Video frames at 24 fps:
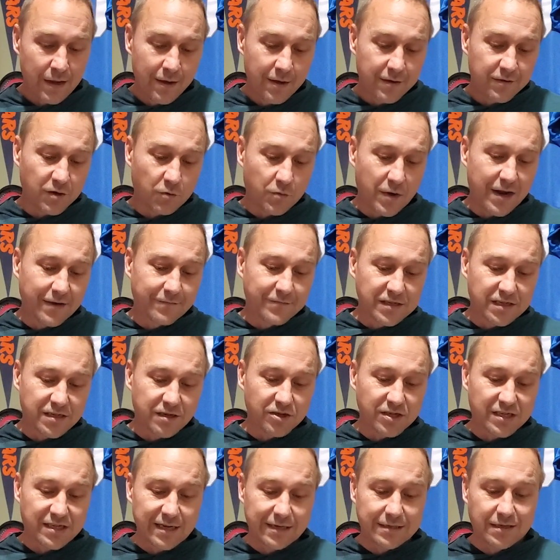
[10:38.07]
The Ravens are
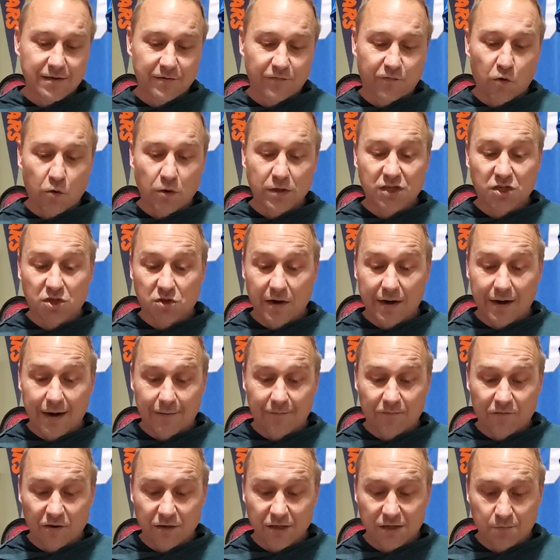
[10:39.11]
6 and 4 straight
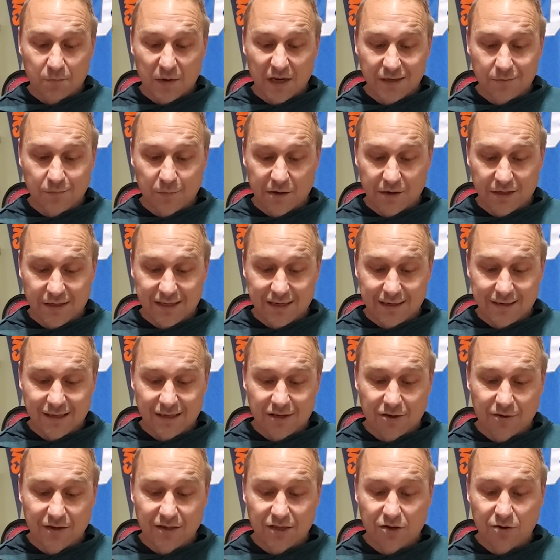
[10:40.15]
up versus Pittsburgh,
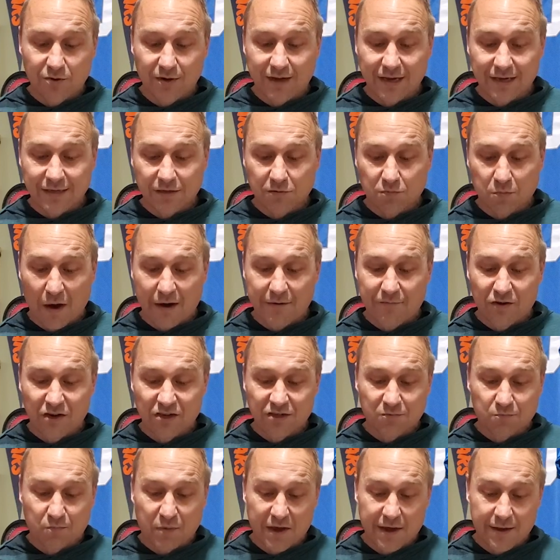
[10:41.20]
6-2 and 2 against spread
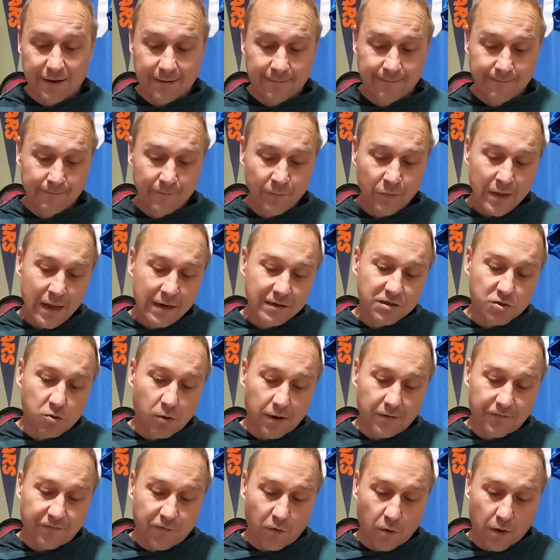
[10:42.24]
versus Pitt,
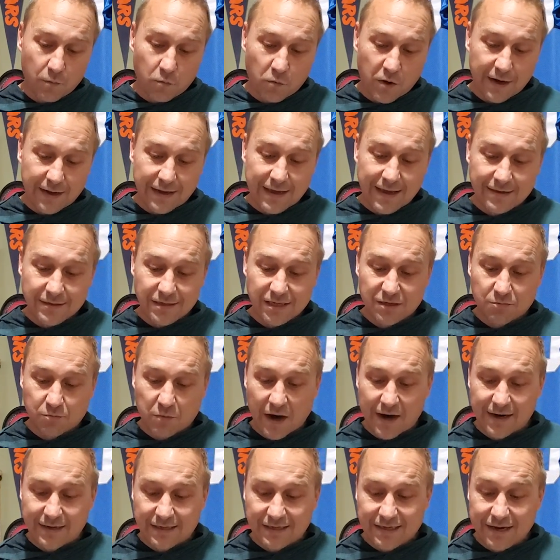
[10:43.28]
12-4 and 1 against
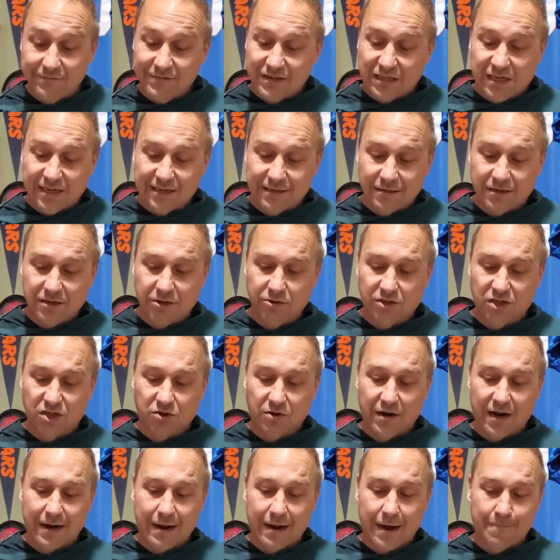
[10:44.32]
spread, 17-2
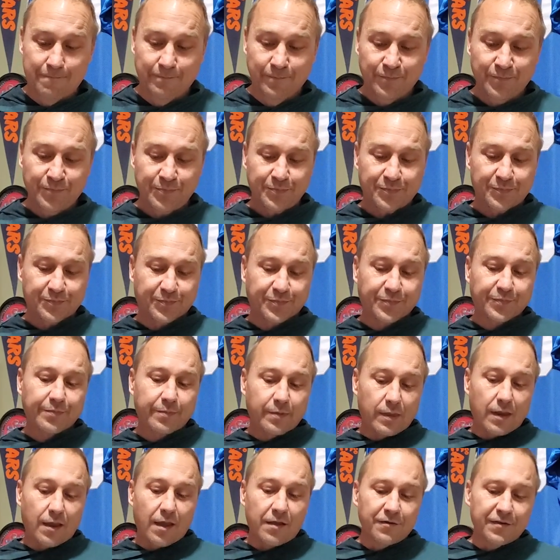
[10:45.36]
straight up.
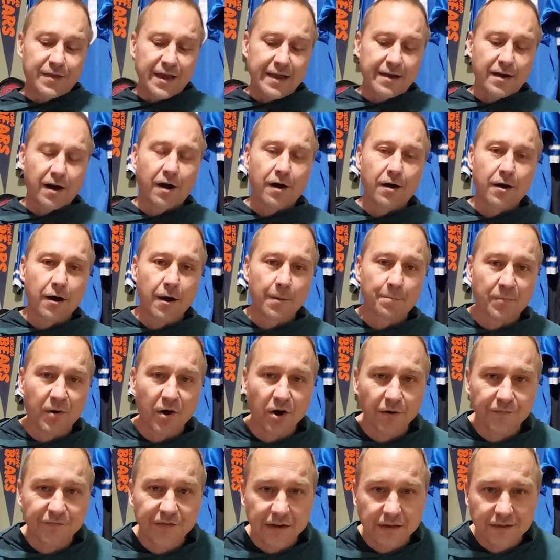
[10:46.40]
They are a
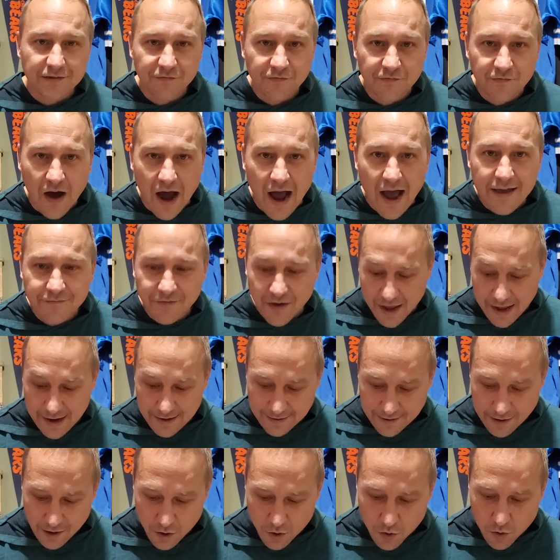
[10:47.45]
perfect 5
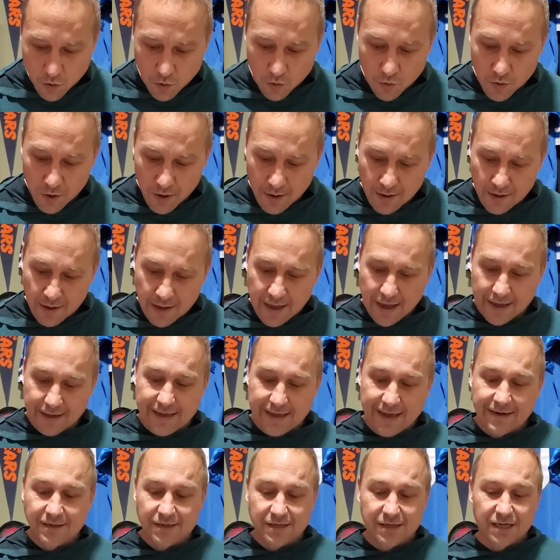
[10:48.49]
and 0
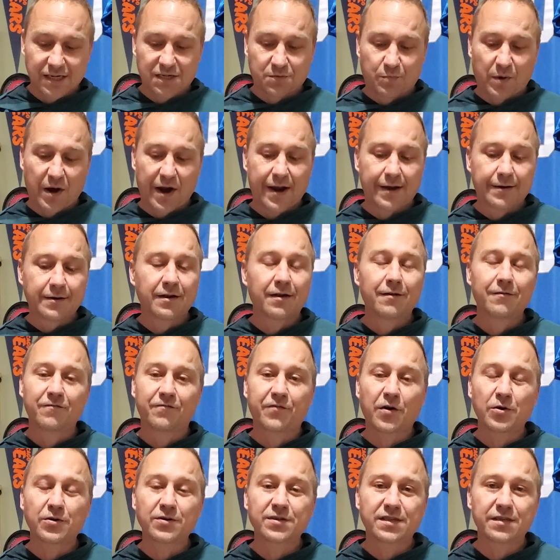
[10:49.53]
against the spread
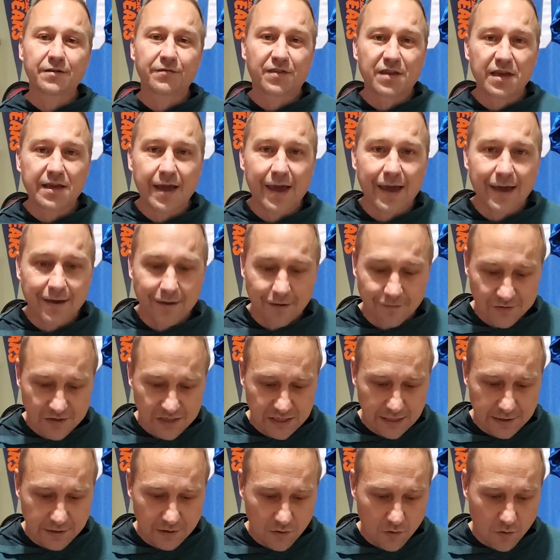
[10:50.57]
versus the
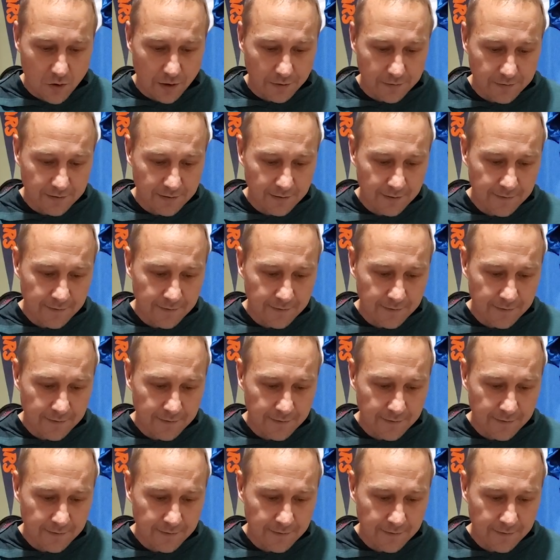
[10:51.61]
AFC North.